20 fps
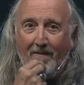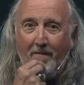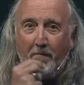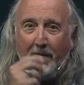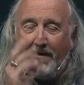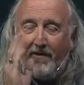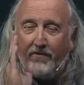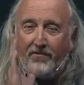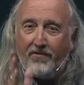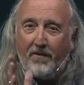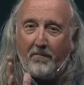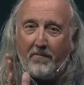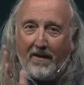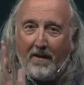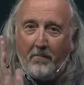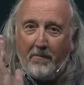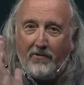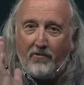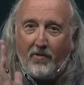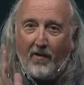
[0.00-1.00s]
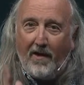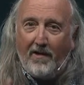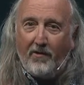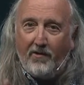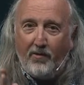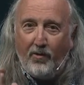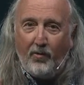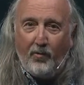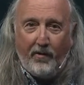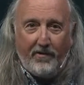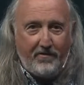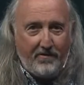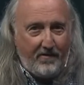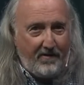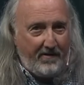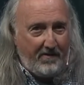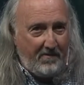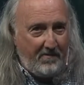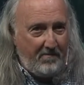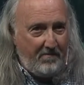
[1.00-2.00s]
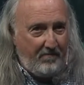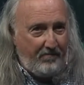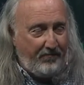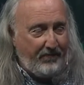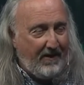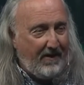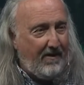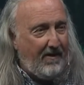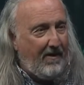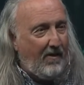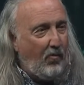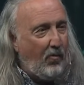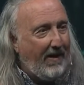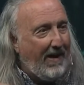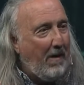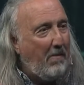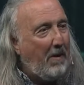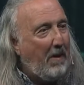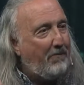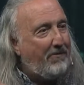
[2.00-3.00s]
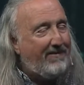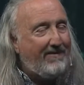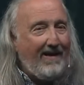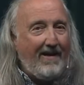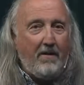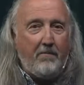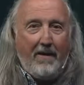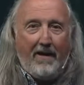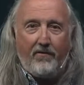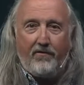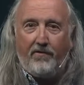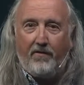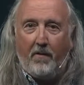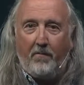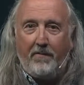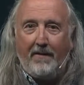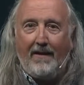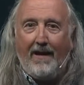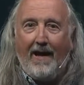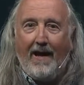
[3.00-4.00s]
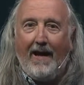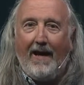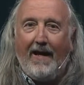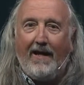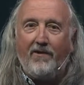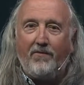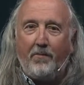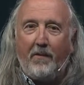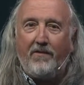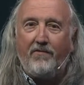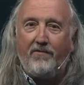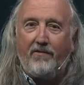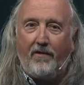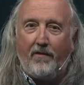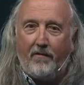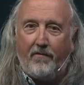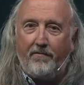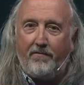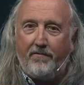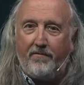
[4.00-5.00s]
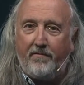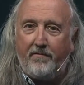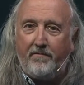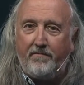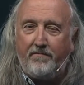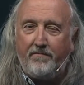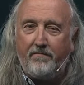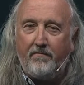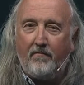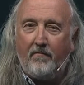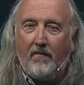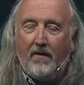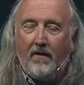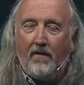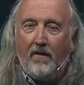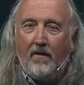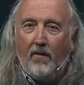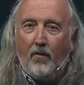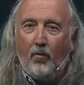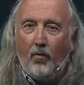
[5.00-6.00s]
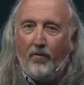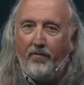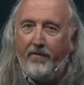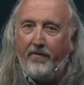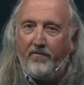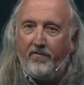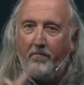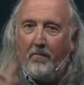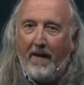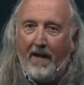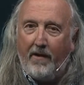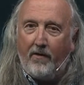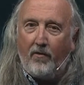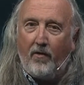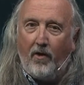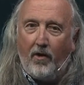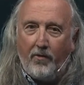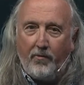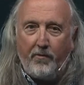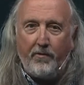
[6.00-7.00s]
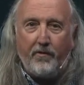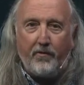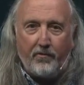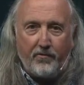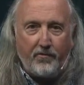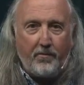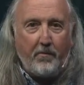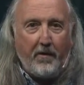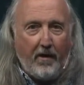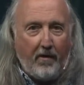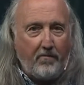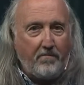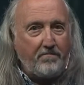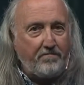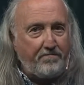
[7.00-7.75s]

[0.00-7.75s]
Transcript: But here's something I've been trying to do recently. When I'm upset about something, I ask myself, will this matter 100 years from now?